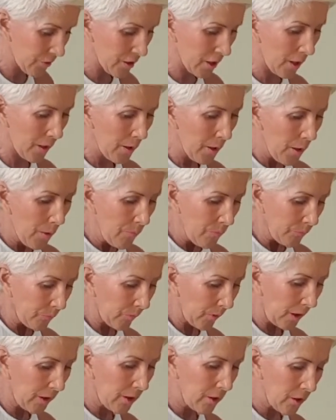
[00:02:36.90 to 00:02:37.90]
So
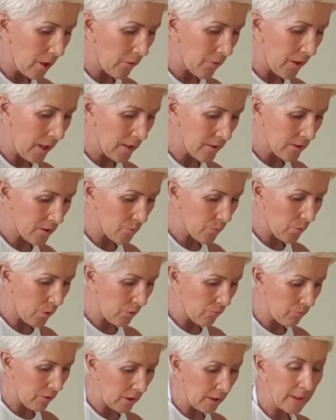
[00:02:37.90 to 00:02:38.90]
that's
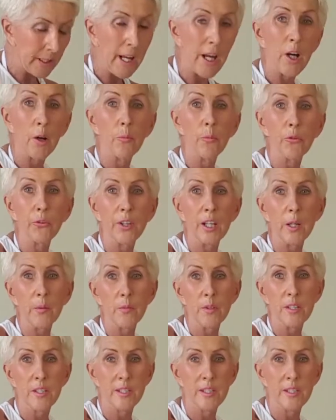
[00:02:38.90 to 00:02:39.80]
what really helps keep the